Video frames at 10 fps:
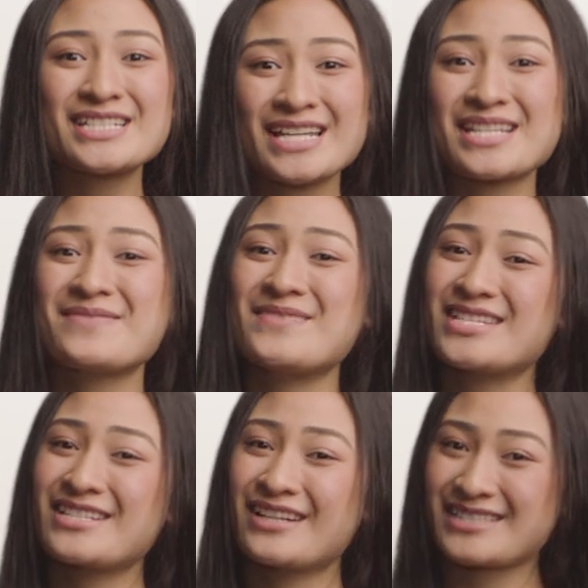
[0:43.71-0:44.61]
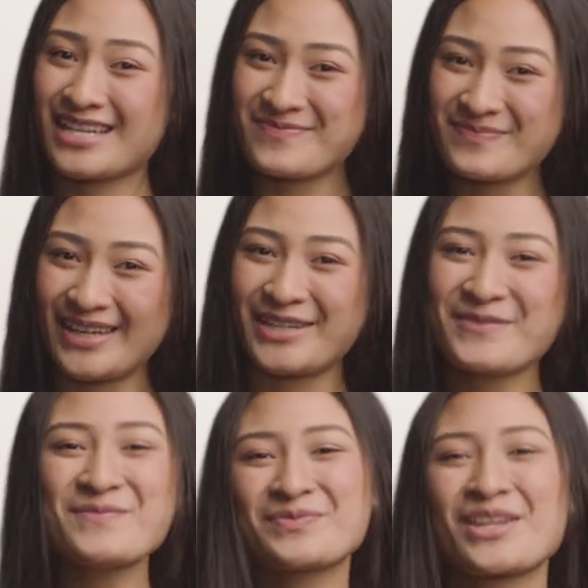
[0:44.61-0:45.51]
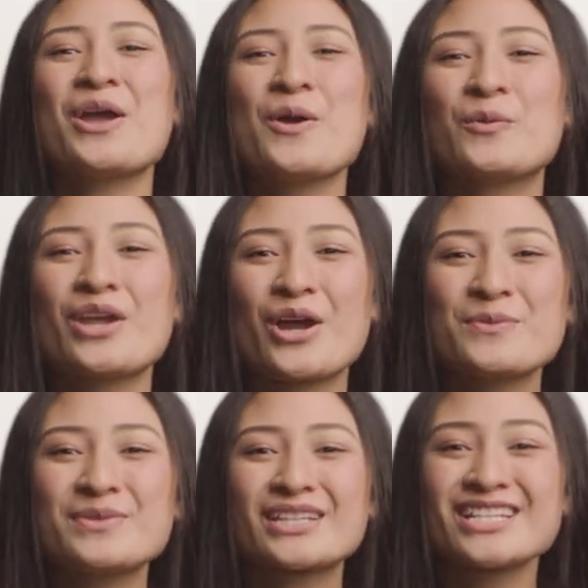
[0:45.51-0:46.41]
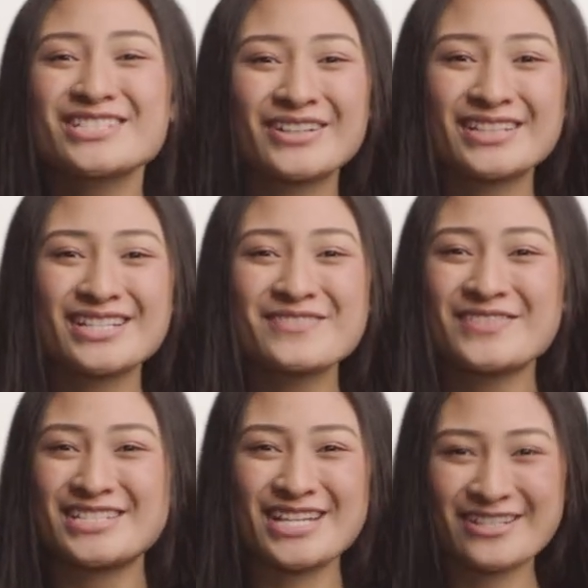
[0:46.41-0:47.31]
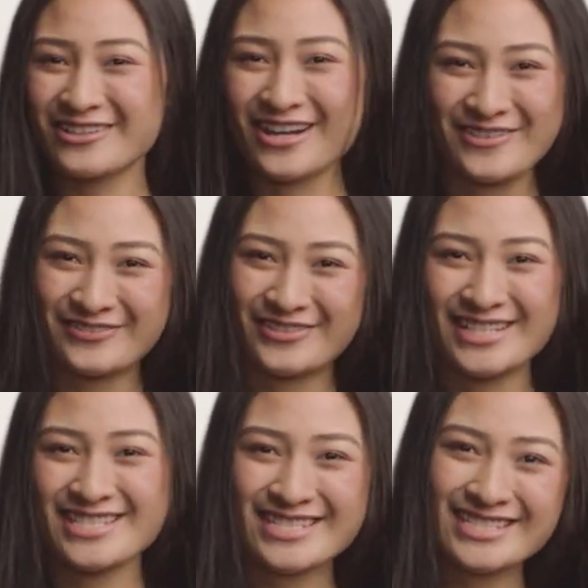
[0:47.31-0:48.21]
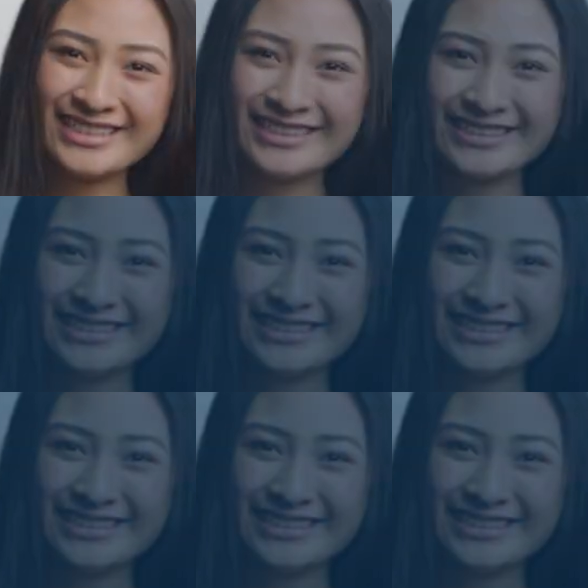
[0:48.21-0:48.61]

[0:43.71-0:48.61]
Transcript: reaching out to missionaries like me. We hope you can join us for General Conference.